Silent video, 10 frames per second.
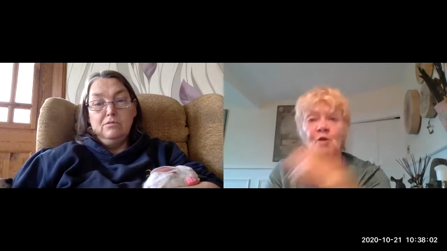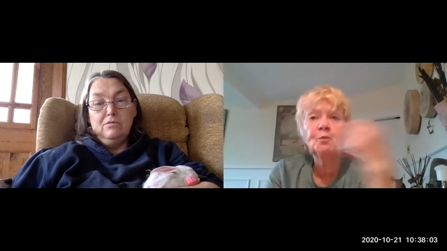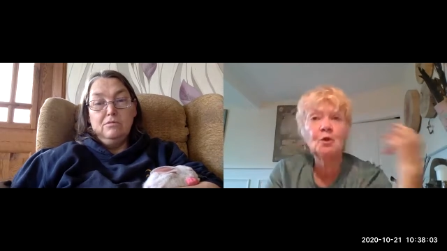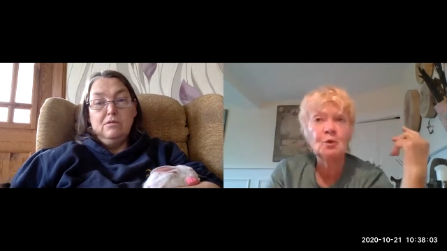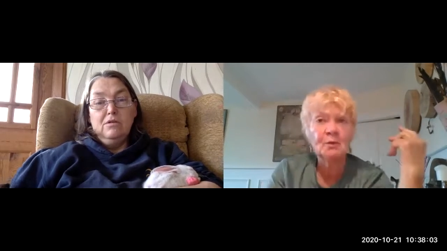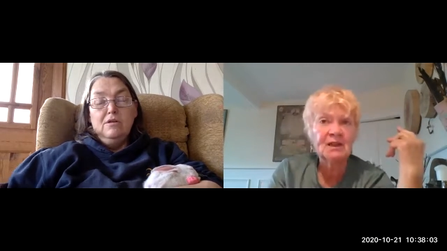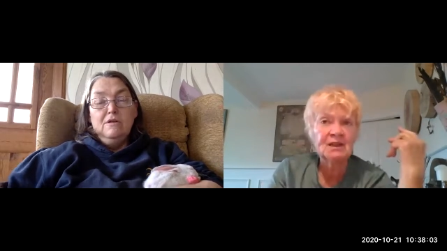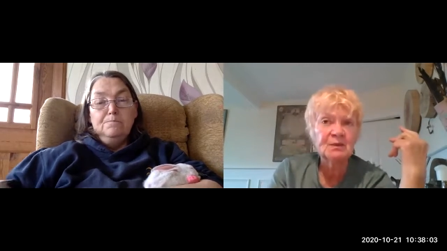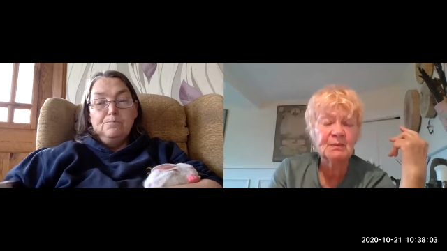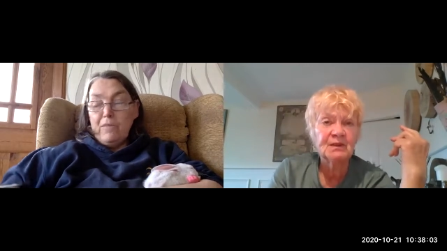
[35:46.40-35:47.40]
Speaker 1: or Paul, my
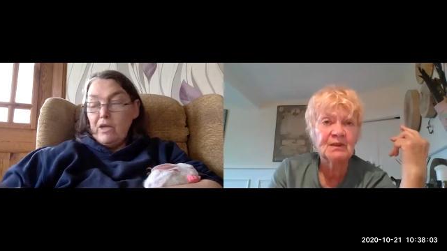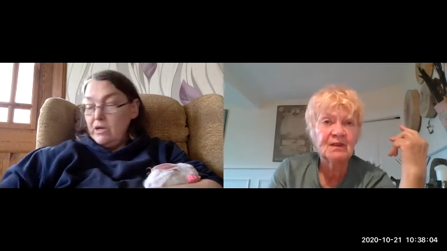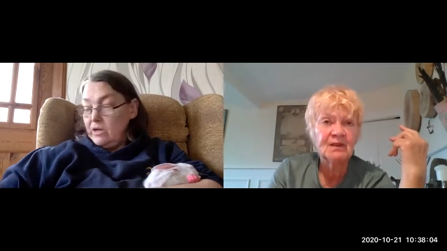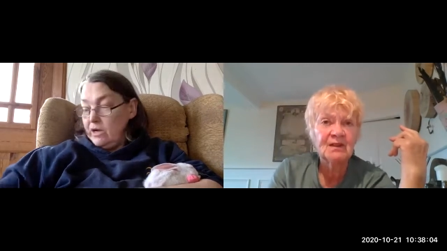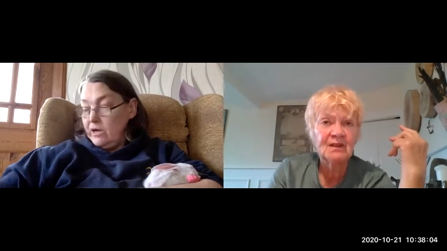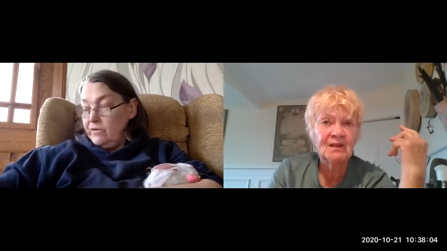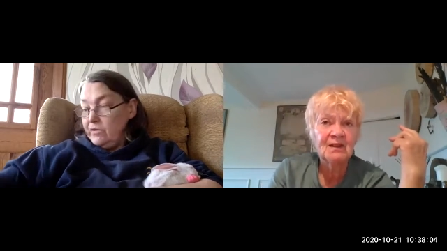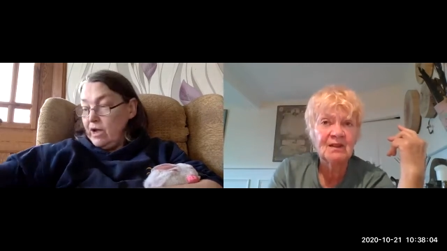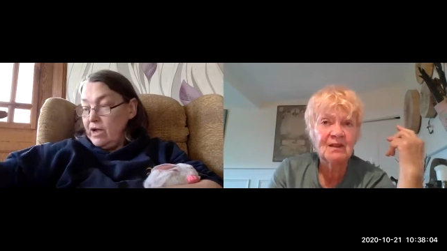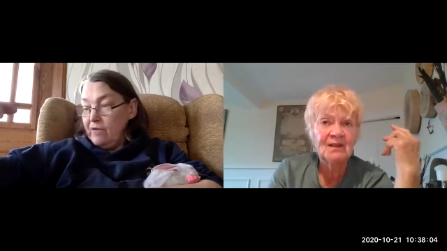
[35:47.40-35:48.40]
husband.
Speaker 2: I,
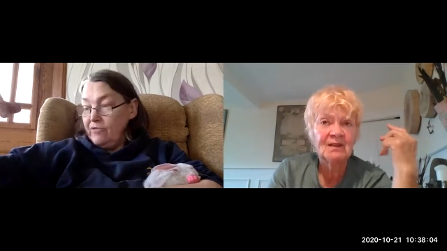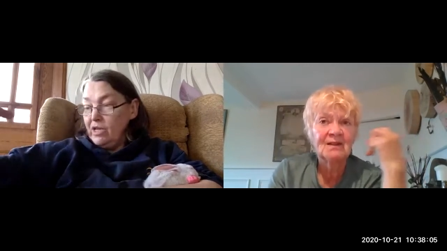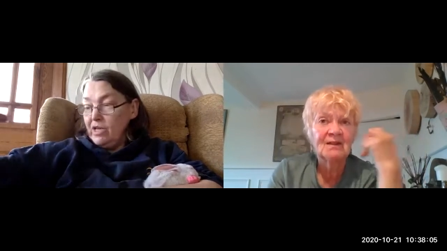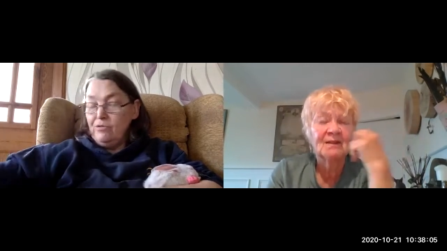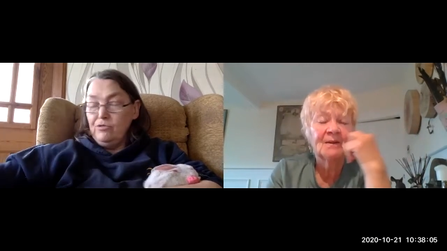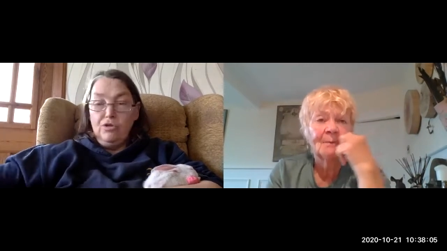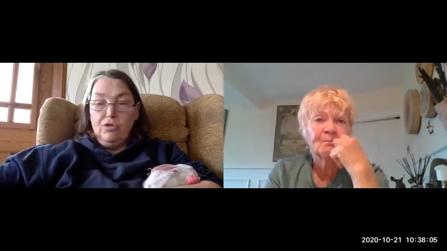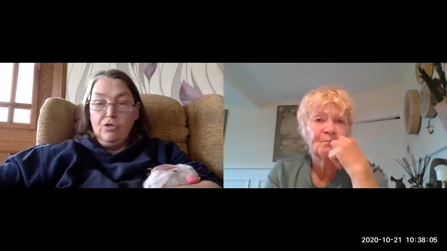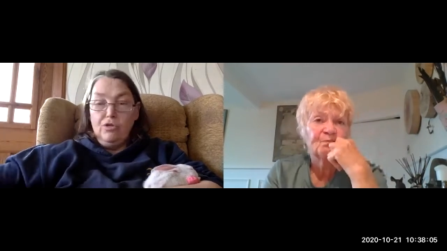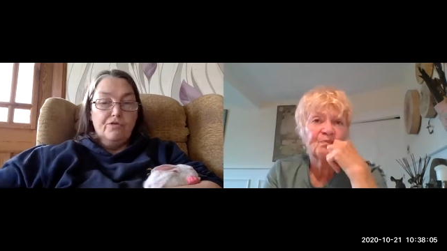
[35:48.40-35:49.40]
I, have encountered
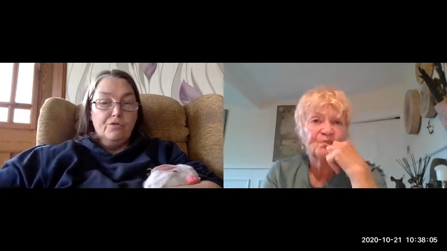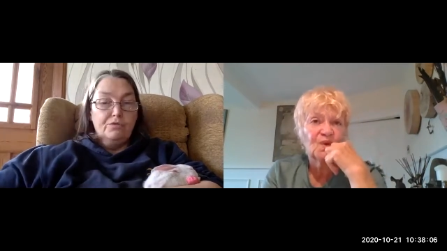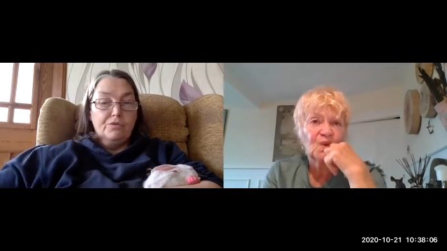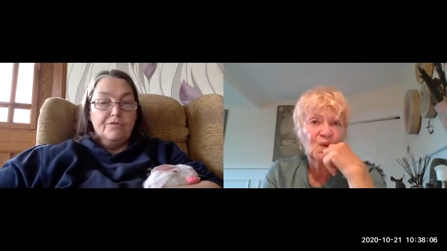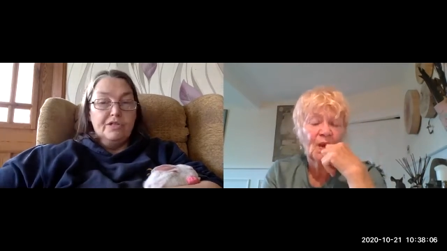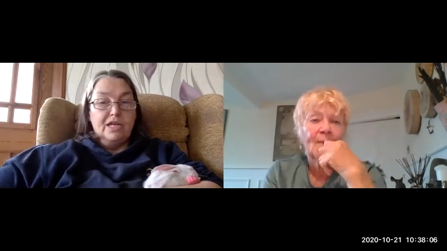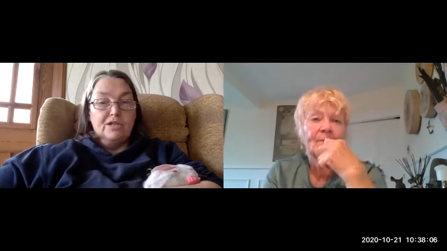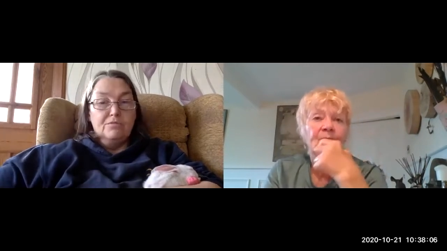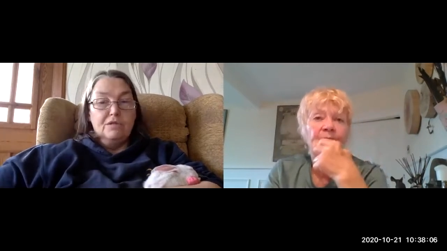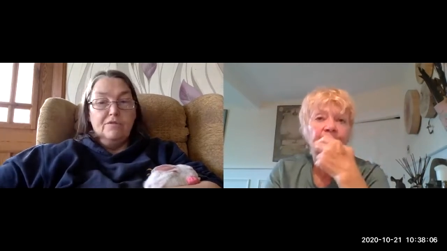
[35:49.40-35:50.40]
thought forms which have attached
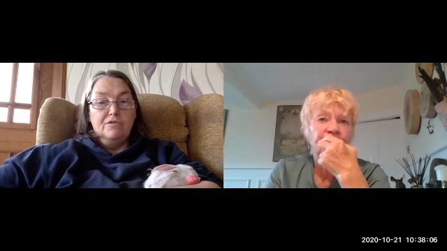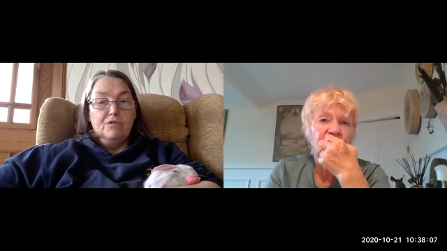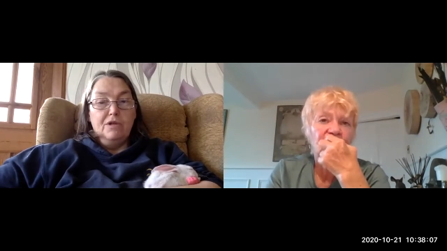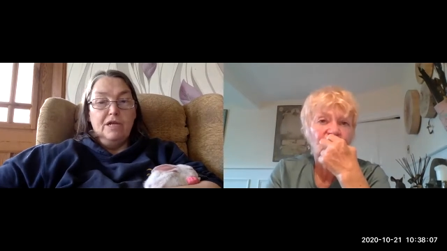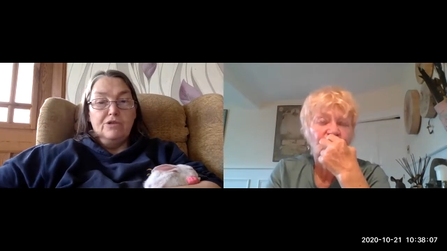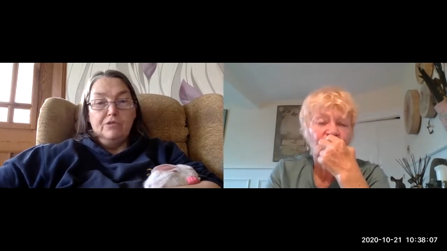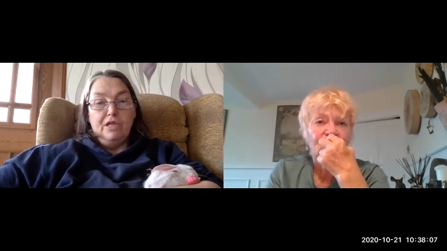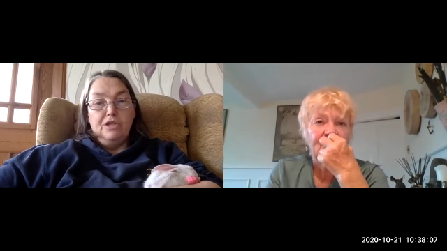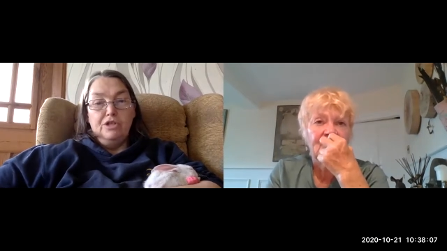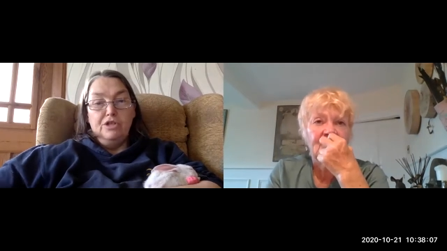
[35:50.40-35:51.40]
themselves to a natural
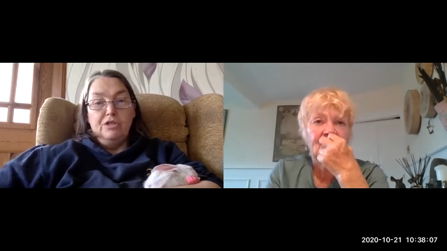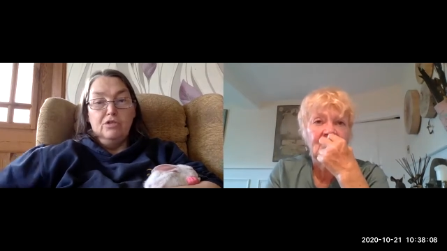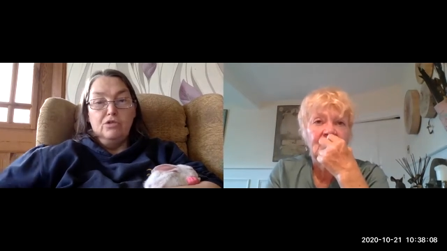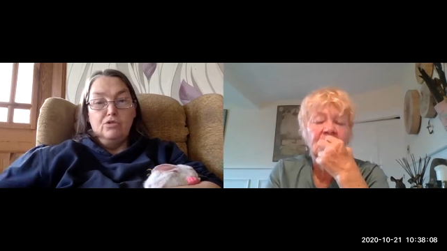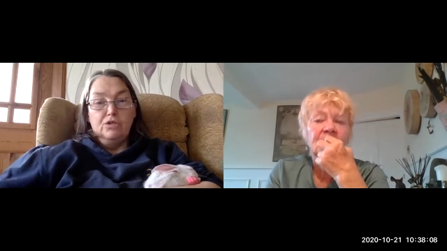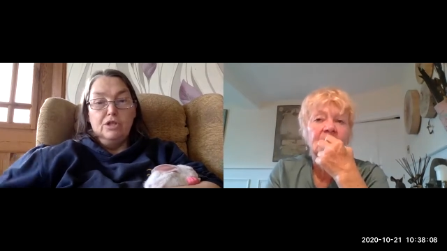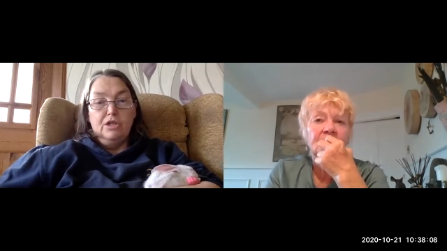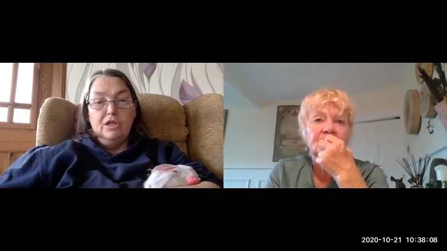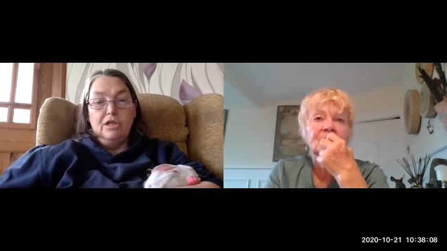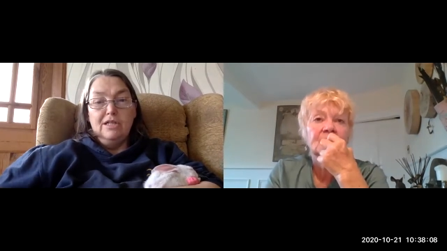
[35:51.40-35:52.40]
energy source in the,
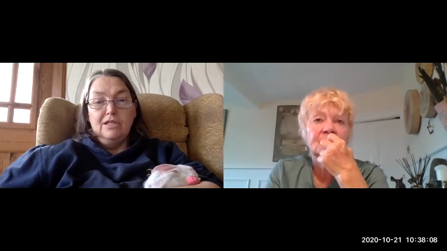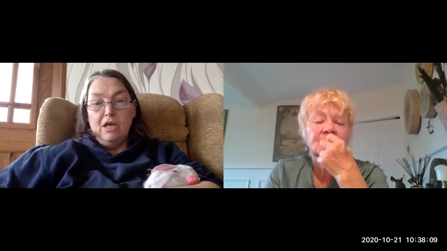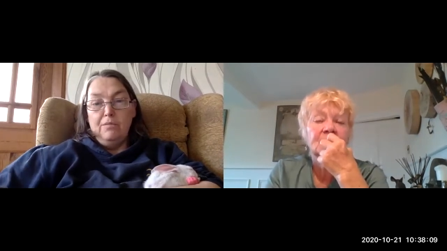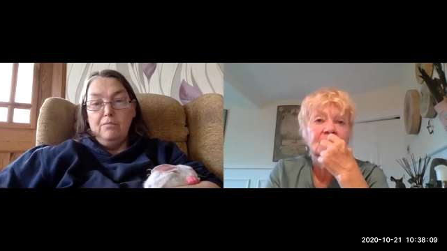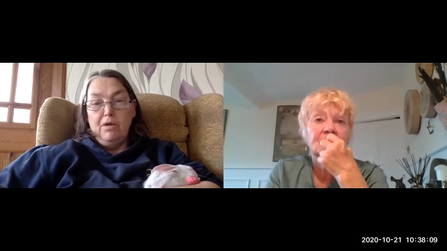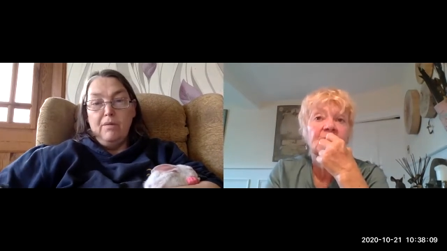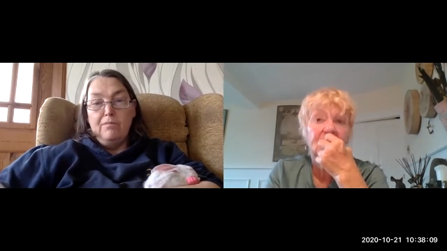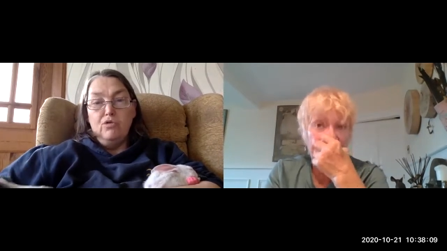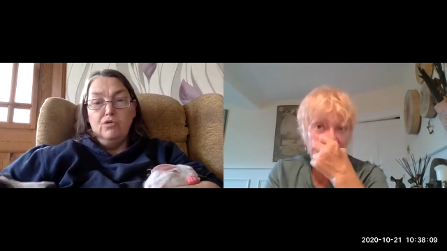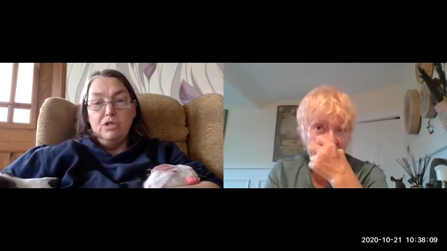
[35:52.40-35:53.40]
in the landscape and become
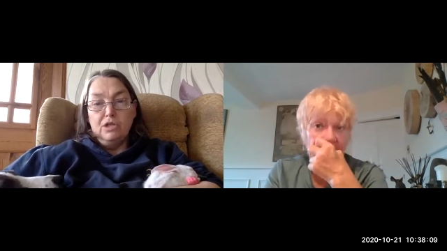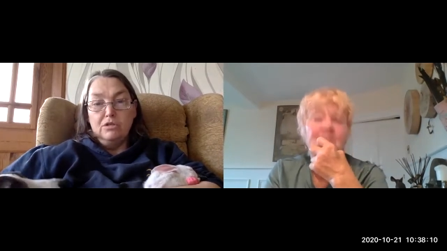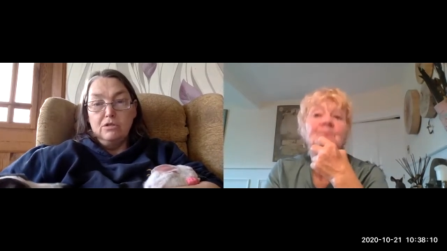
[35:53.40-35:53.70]
yeah. haunted.